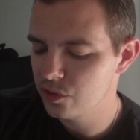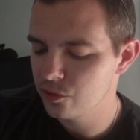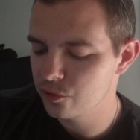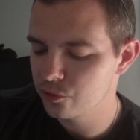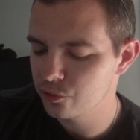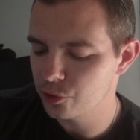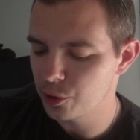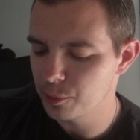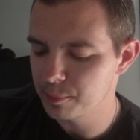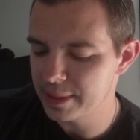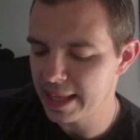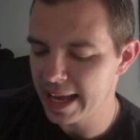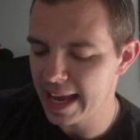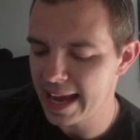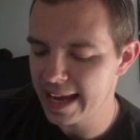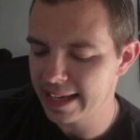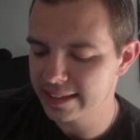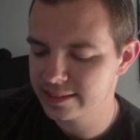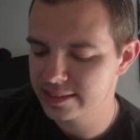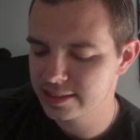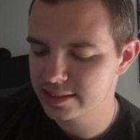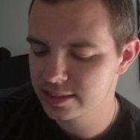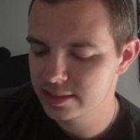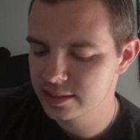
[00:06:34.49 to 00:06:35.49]
From
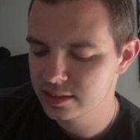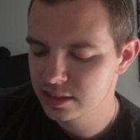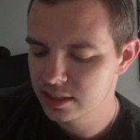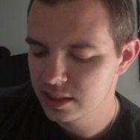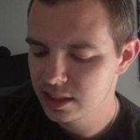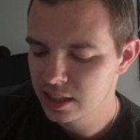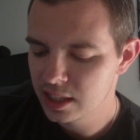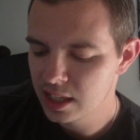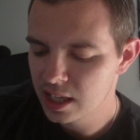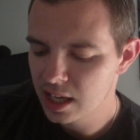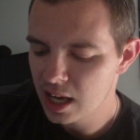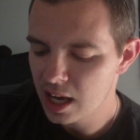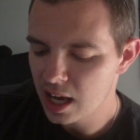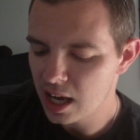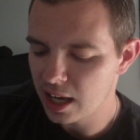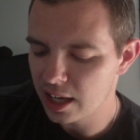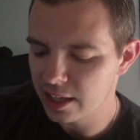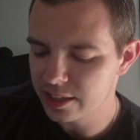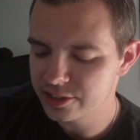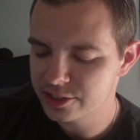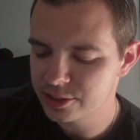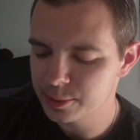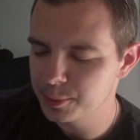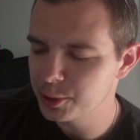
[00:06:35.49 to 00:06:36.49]
that,
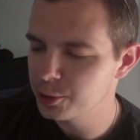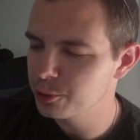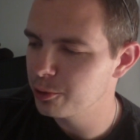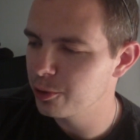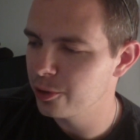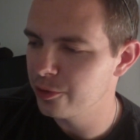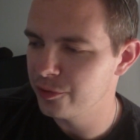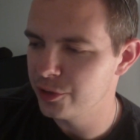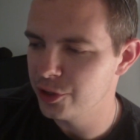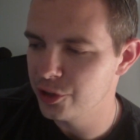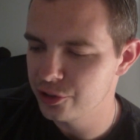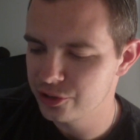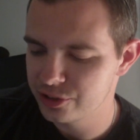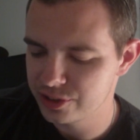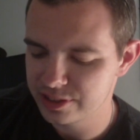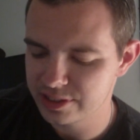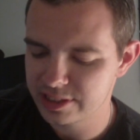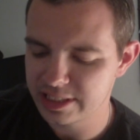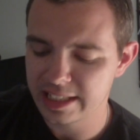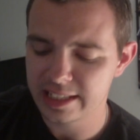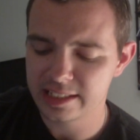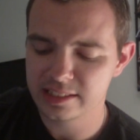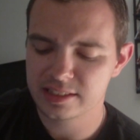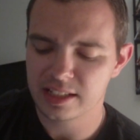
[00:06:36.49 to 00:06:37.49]
some of the reviews and
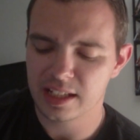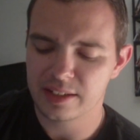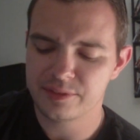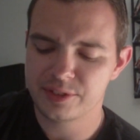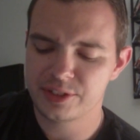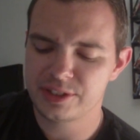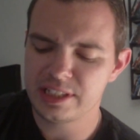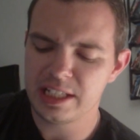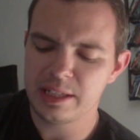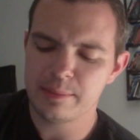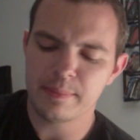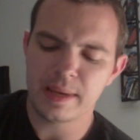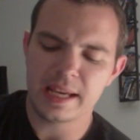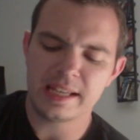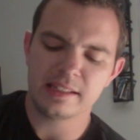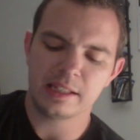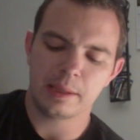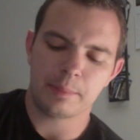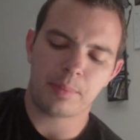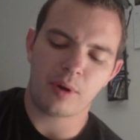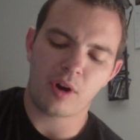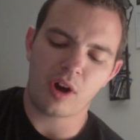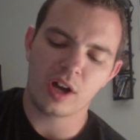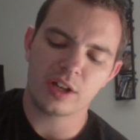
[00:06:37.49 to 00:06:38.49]
things, I've seen
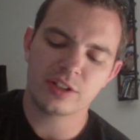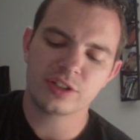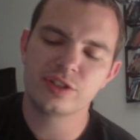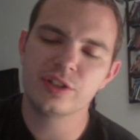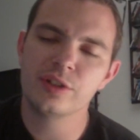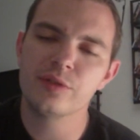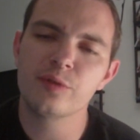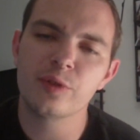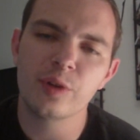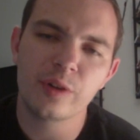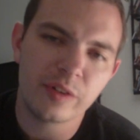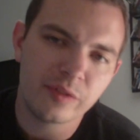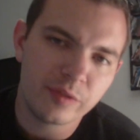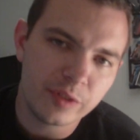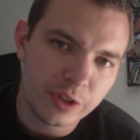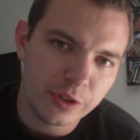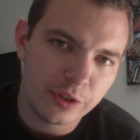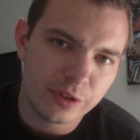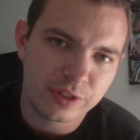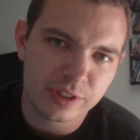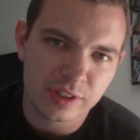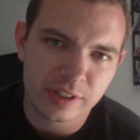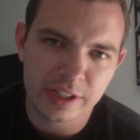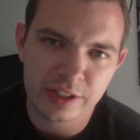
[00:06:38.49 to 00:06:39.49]
mainly positive
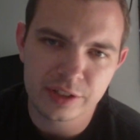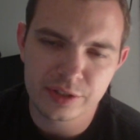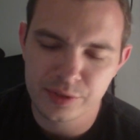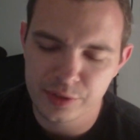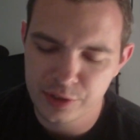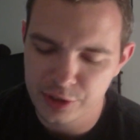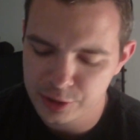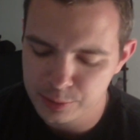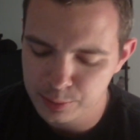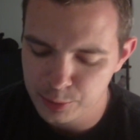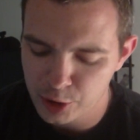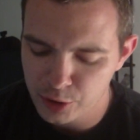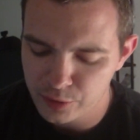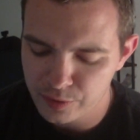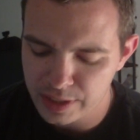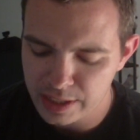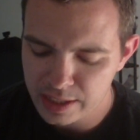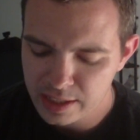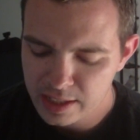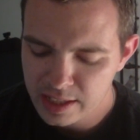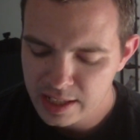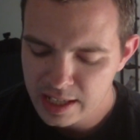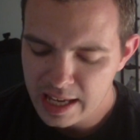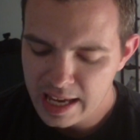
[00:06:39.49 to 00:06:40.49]
reviews, at least for this
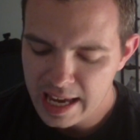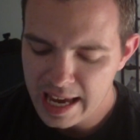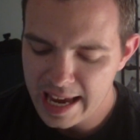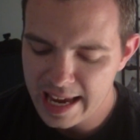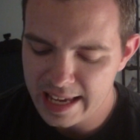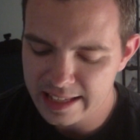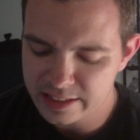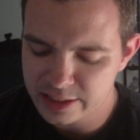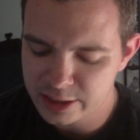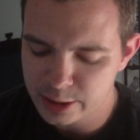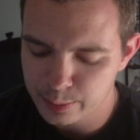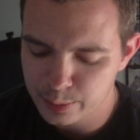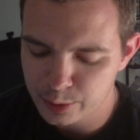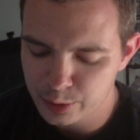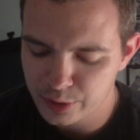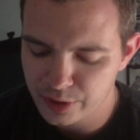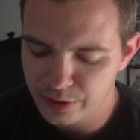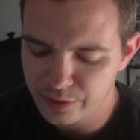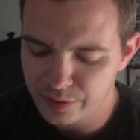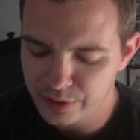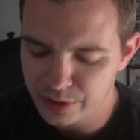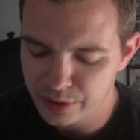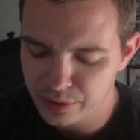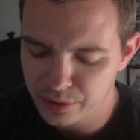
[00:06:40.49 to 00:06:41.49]
movie, and some of the
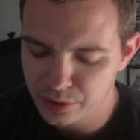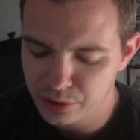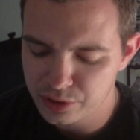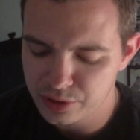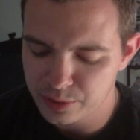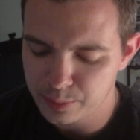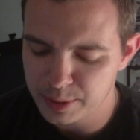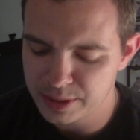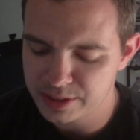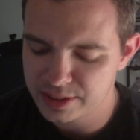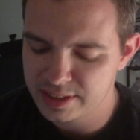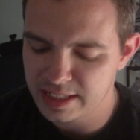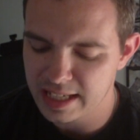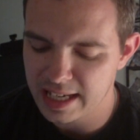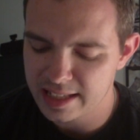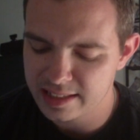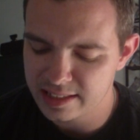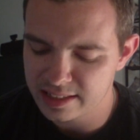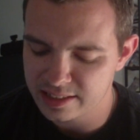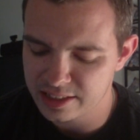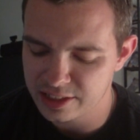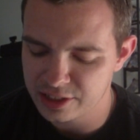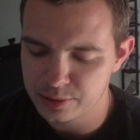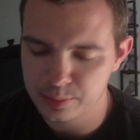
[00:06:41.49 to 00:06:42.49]
reviews have been
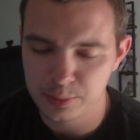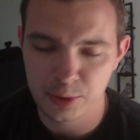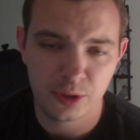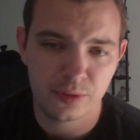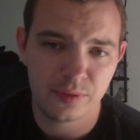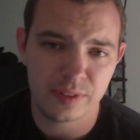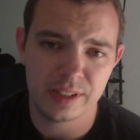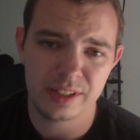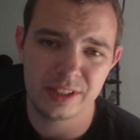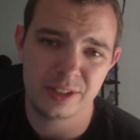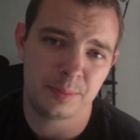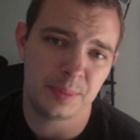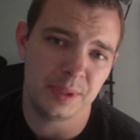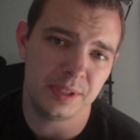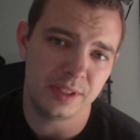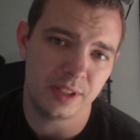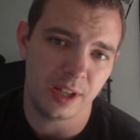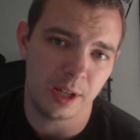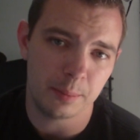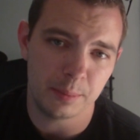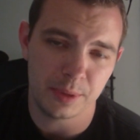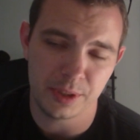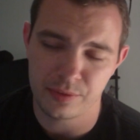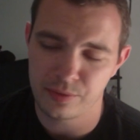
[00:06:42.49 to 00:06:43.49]
saying that this movie has been
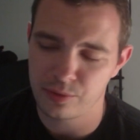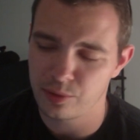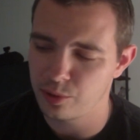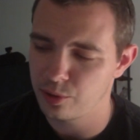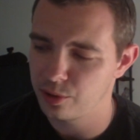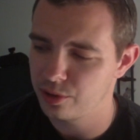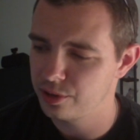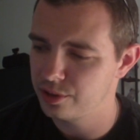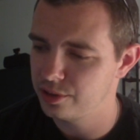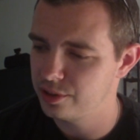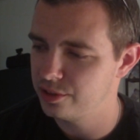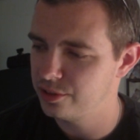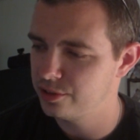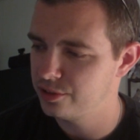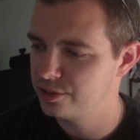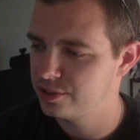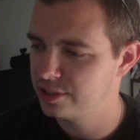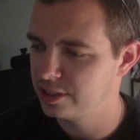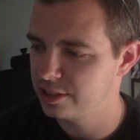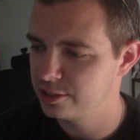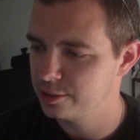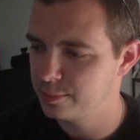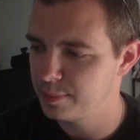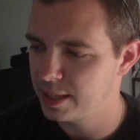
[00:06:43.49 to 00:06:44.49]
done before. There's
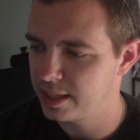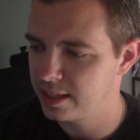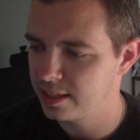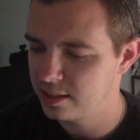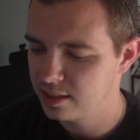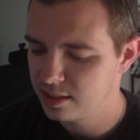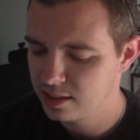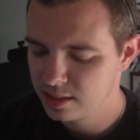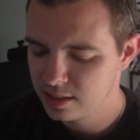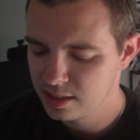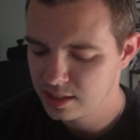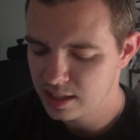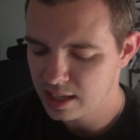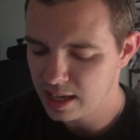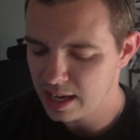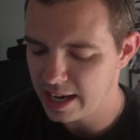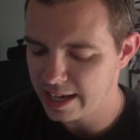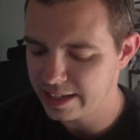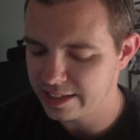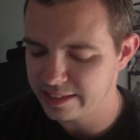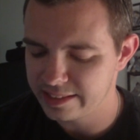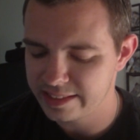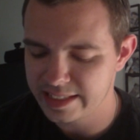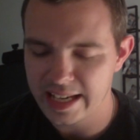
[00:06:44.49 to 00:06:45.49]
things about it.
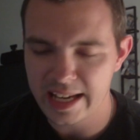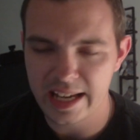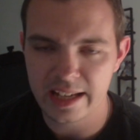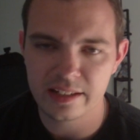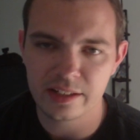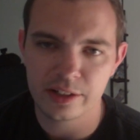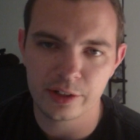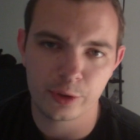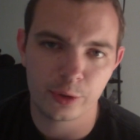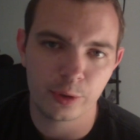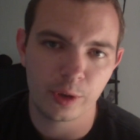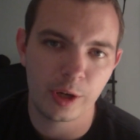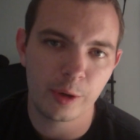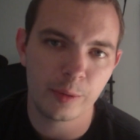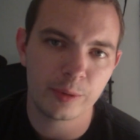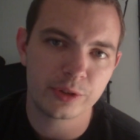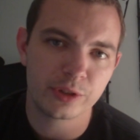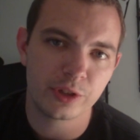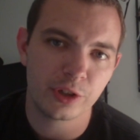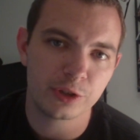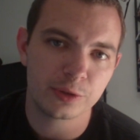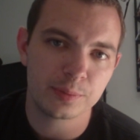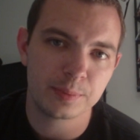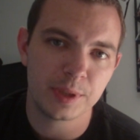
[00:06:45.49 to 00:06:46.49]
I can't agree
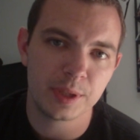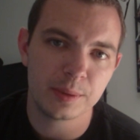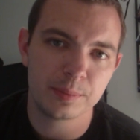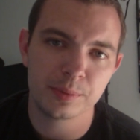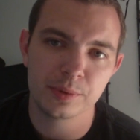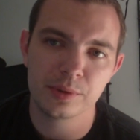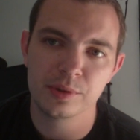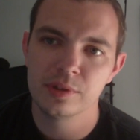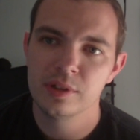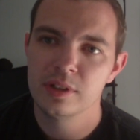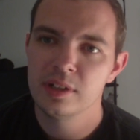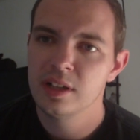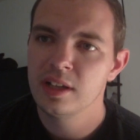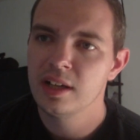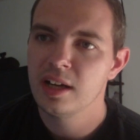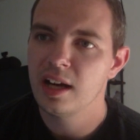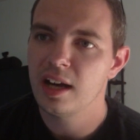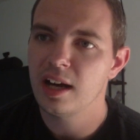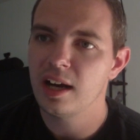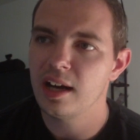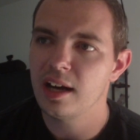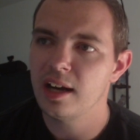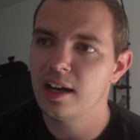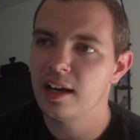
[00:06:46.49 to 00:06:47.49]
with those people.
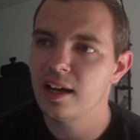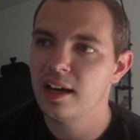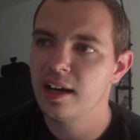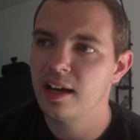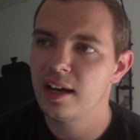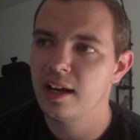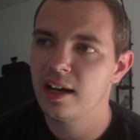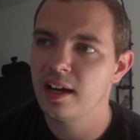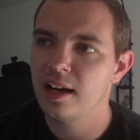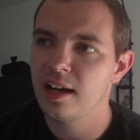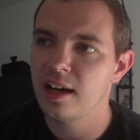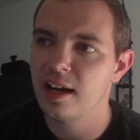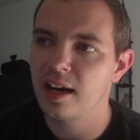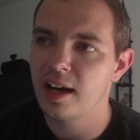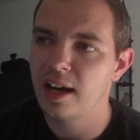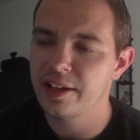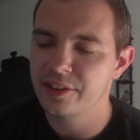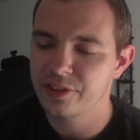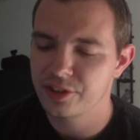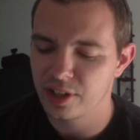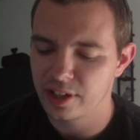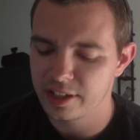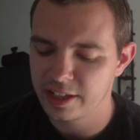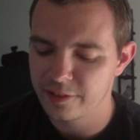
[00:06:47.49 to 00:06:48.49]

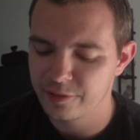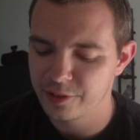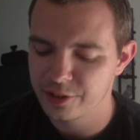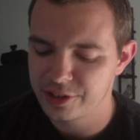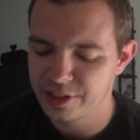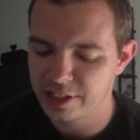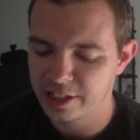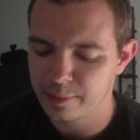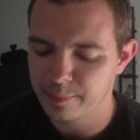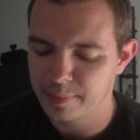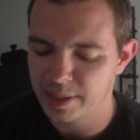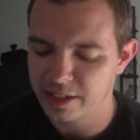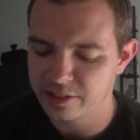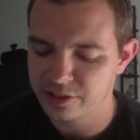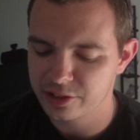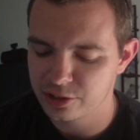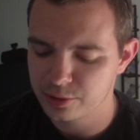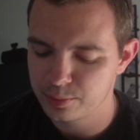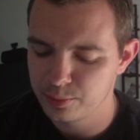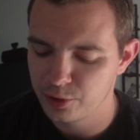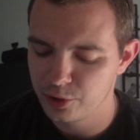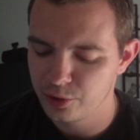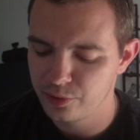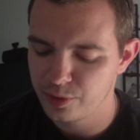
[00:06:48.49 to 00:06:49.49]
I thought everything about
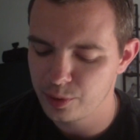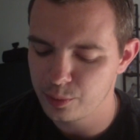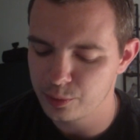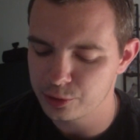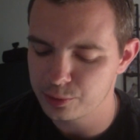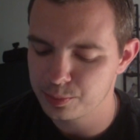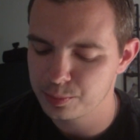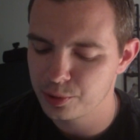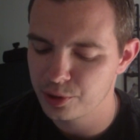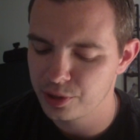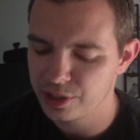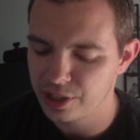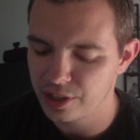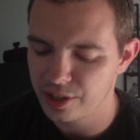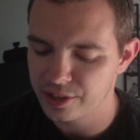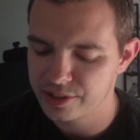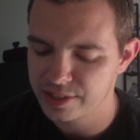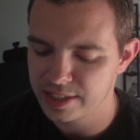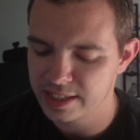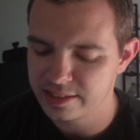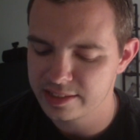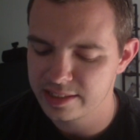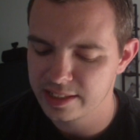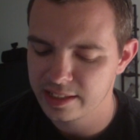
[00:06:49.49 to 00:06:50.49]
this movie was pretty
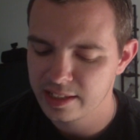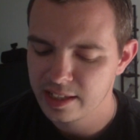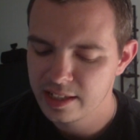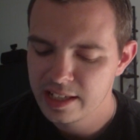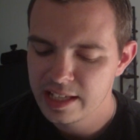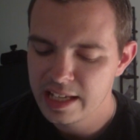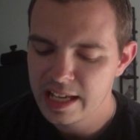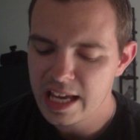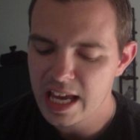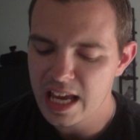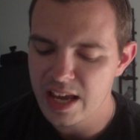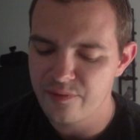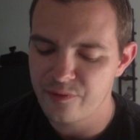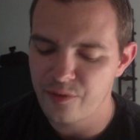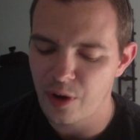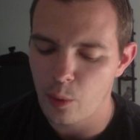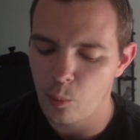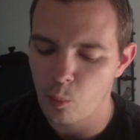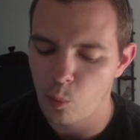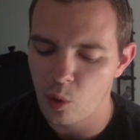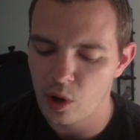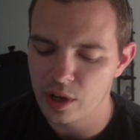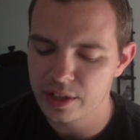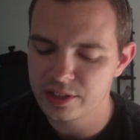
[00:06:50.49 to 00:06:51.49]
authentic. If I
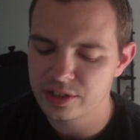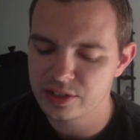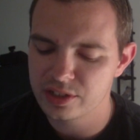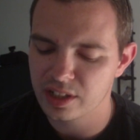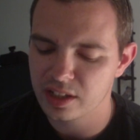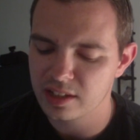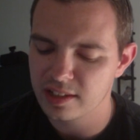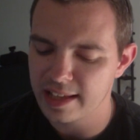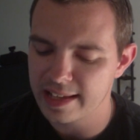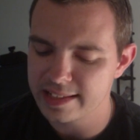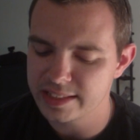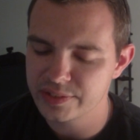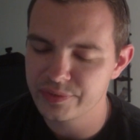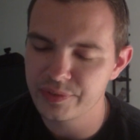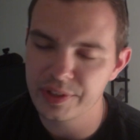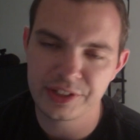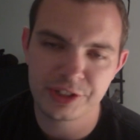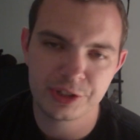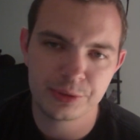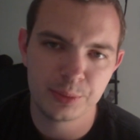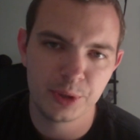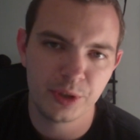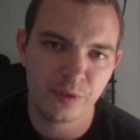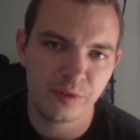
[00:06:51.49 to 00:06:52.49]
was to classify
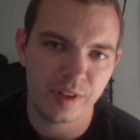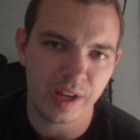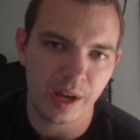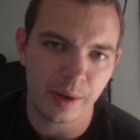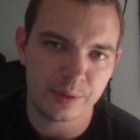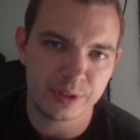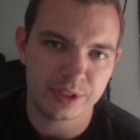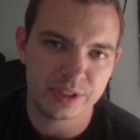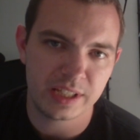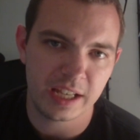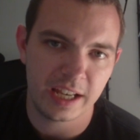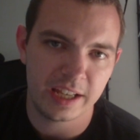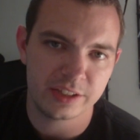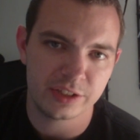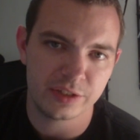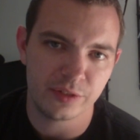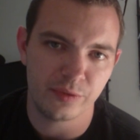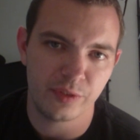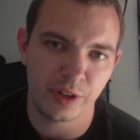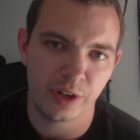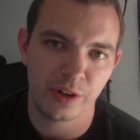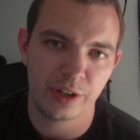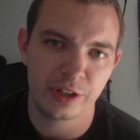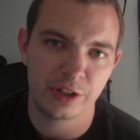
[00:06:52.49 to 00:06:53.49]
this movie, I would say it's a
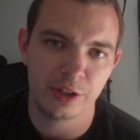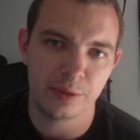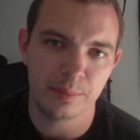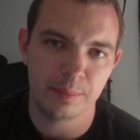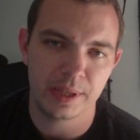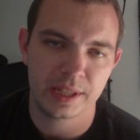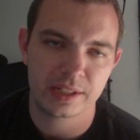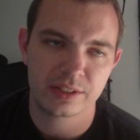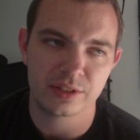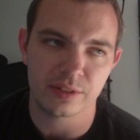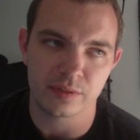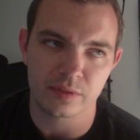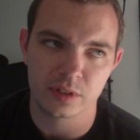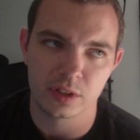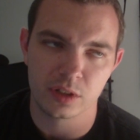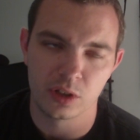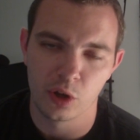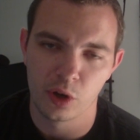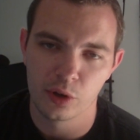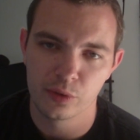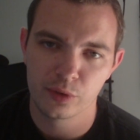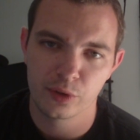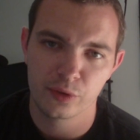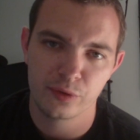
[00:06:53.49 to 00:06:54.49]
very good mix of
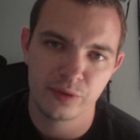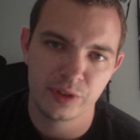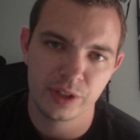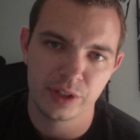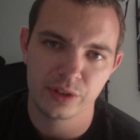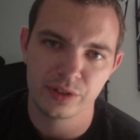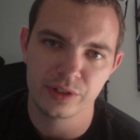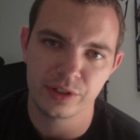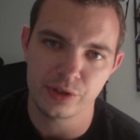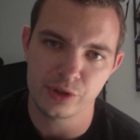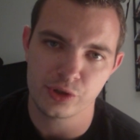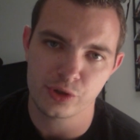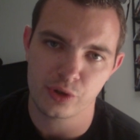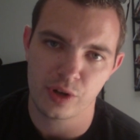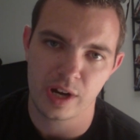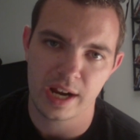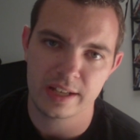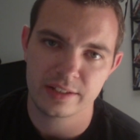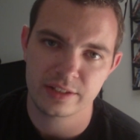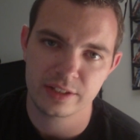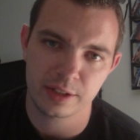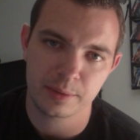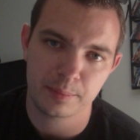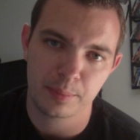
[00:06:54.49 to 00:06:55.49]
Cloverfield and
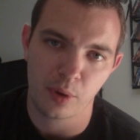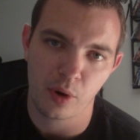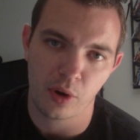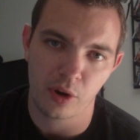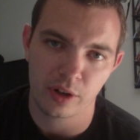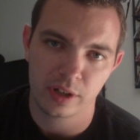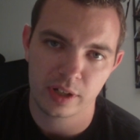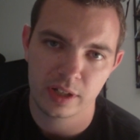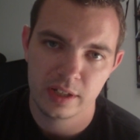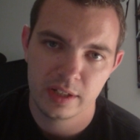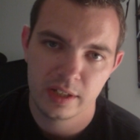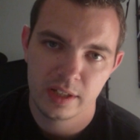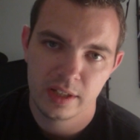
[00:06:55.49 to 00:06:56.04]
Jurassic Park.